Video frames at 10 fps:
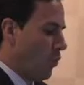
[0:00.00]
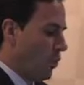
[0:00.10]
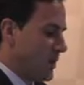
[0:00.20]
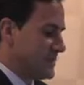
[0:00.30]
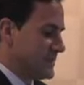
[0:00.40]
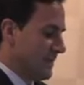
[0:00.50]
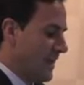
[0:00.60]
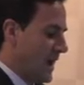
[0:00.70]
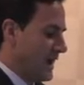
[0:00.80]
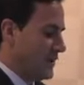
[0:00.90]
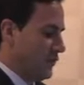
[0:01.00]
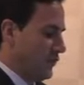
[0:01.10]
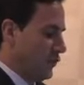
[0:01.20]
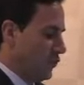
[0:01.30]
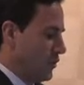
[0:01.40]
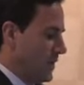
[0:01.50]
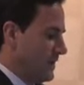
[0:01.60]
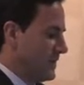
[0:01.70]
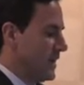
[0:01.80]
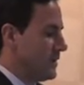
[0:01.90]
was lied to.
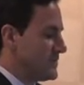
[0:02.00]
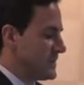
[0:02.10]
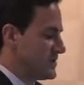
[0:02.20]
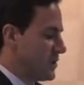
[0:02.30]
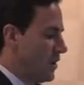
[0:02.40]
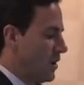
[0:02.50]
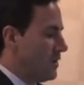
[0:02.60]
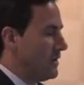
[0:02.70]
The name says it all.